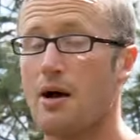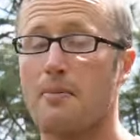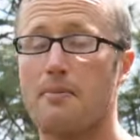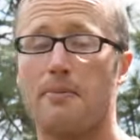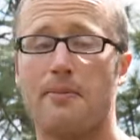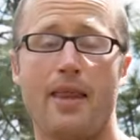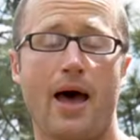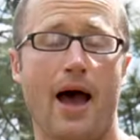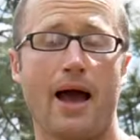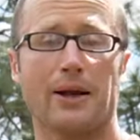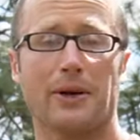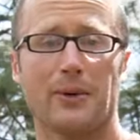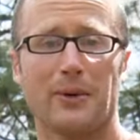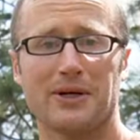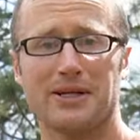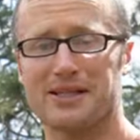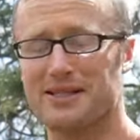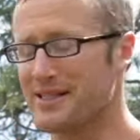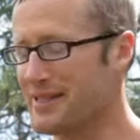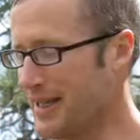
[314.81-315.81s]
not
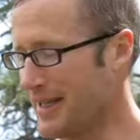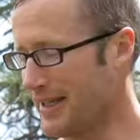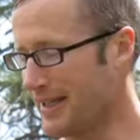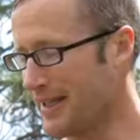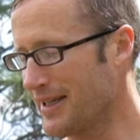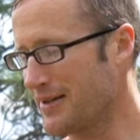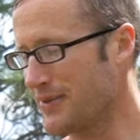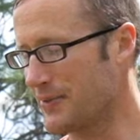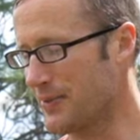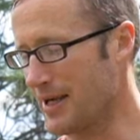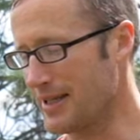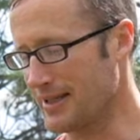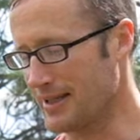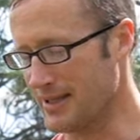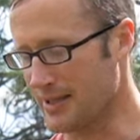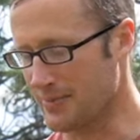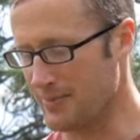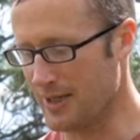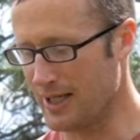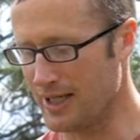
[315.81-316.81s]
going to stake it right
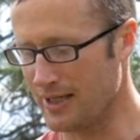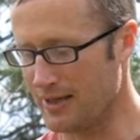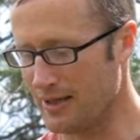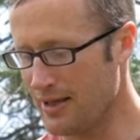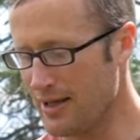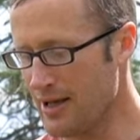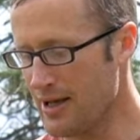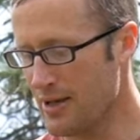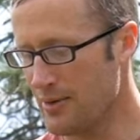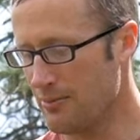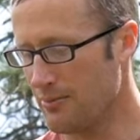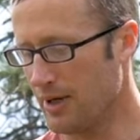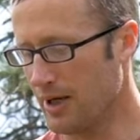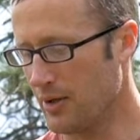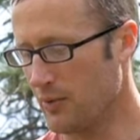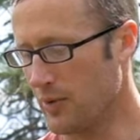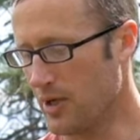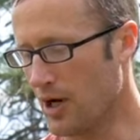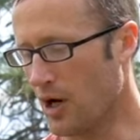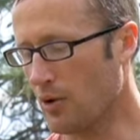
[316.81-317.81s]
this minute,
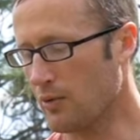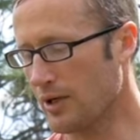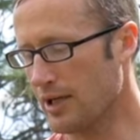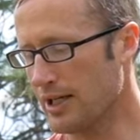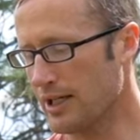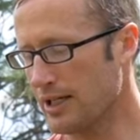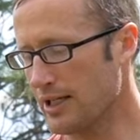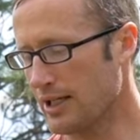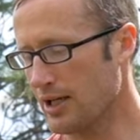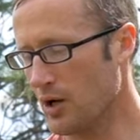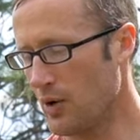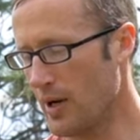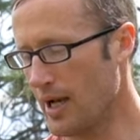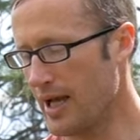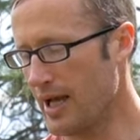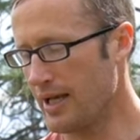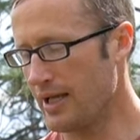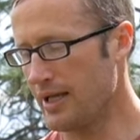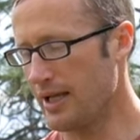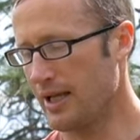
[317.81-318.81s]
but we are ready to go
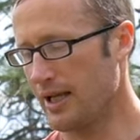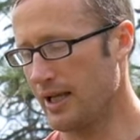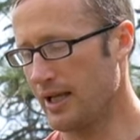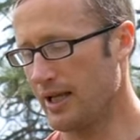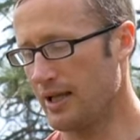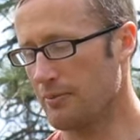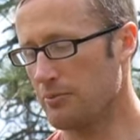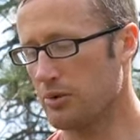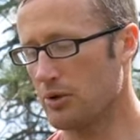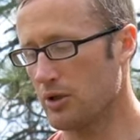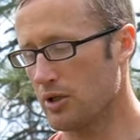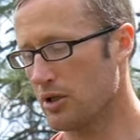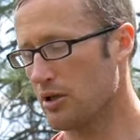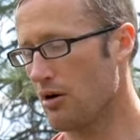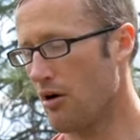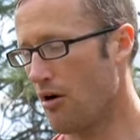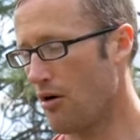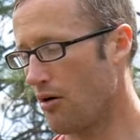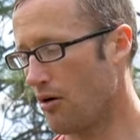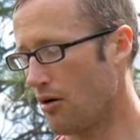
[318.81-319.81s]
ahead and put
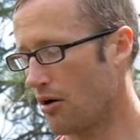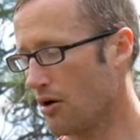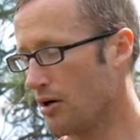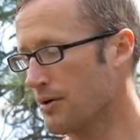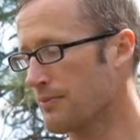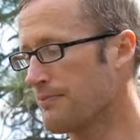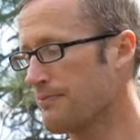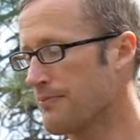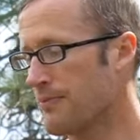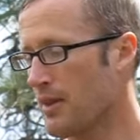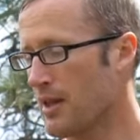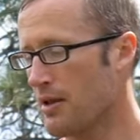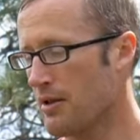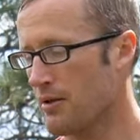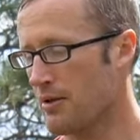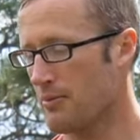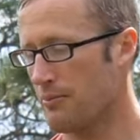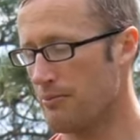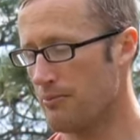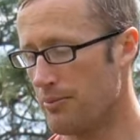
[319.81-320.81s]
our
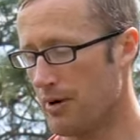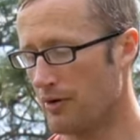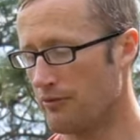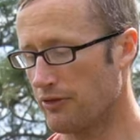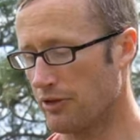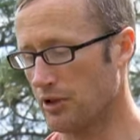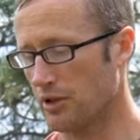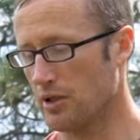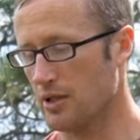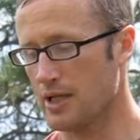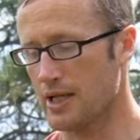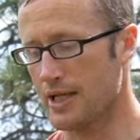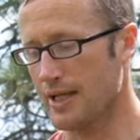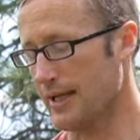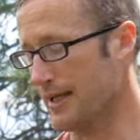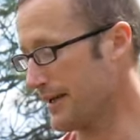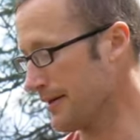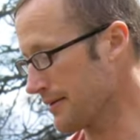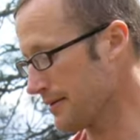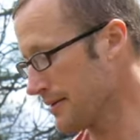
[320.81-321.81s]
buffer
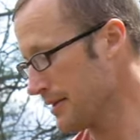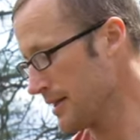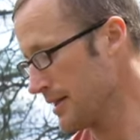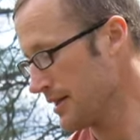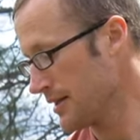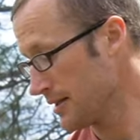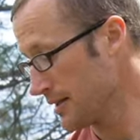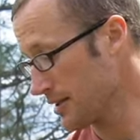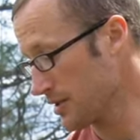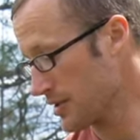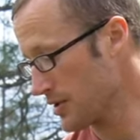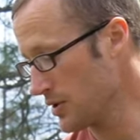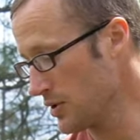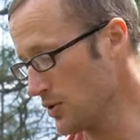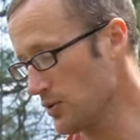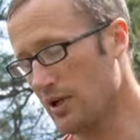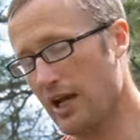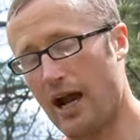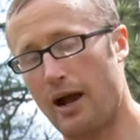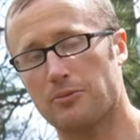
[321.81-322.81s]
in this
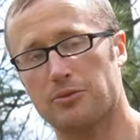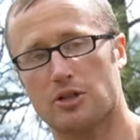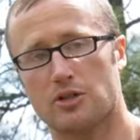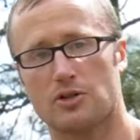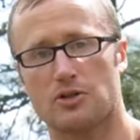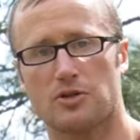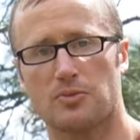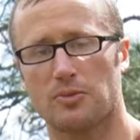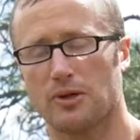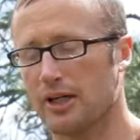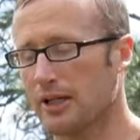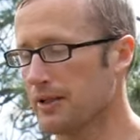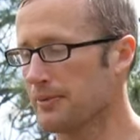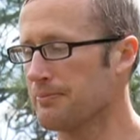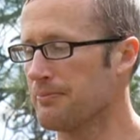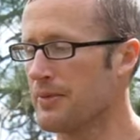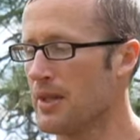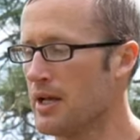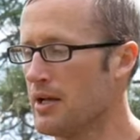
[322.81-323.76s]
new captured spring.